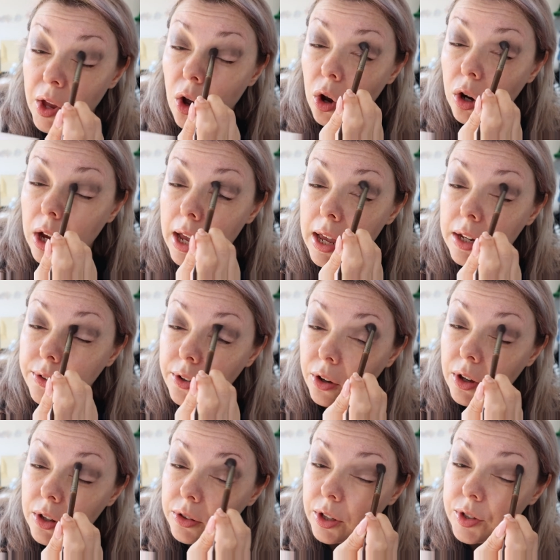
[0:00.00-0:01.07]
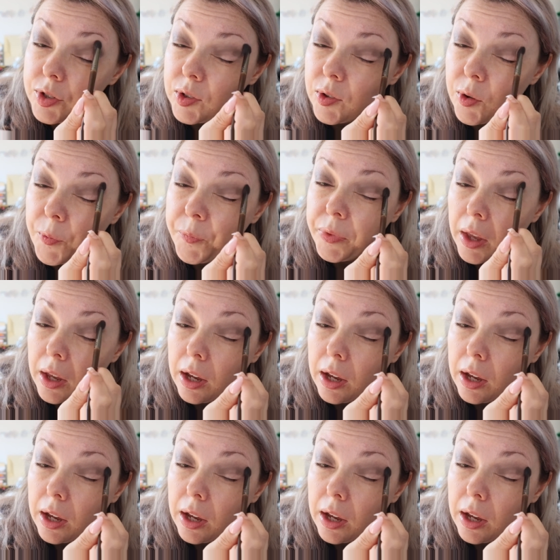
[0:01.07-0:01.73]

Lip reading: Okay, no, not true.